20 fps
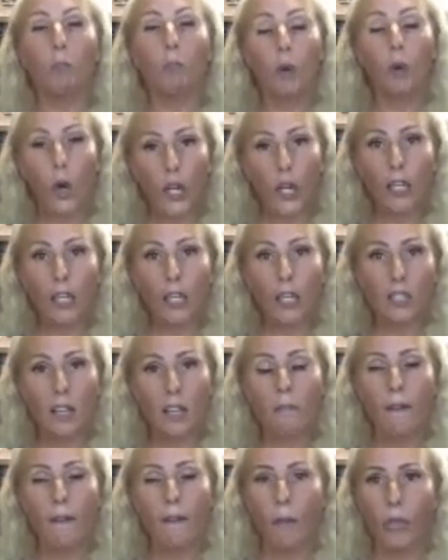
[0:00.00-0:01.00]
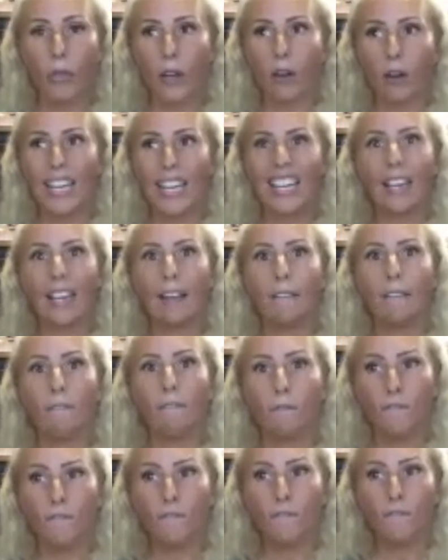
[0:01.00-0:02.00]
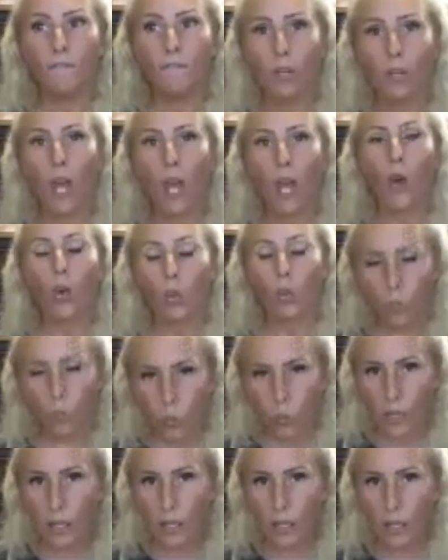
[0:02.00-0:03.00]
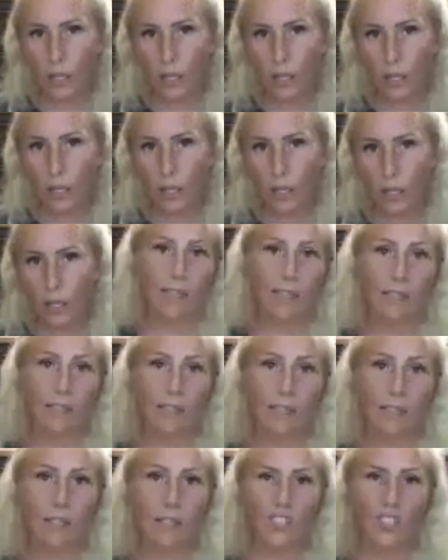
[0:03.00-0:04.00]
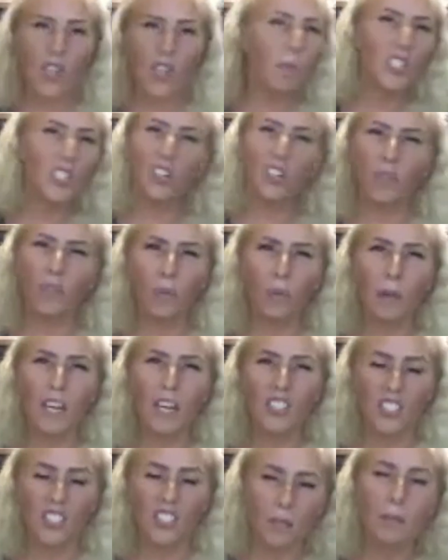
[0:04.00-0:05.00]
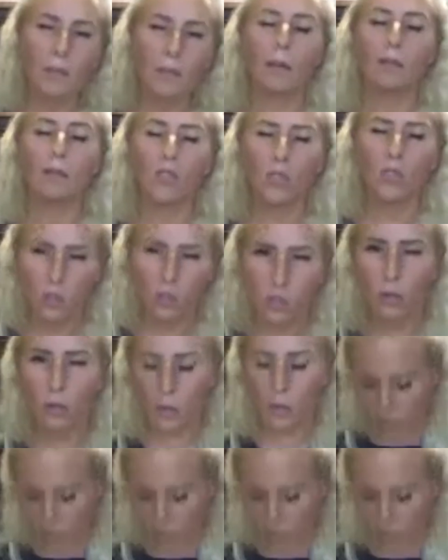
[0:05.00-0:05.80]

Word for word: putting yourself out there in a filtered, real sense. Too much information sometimes is too much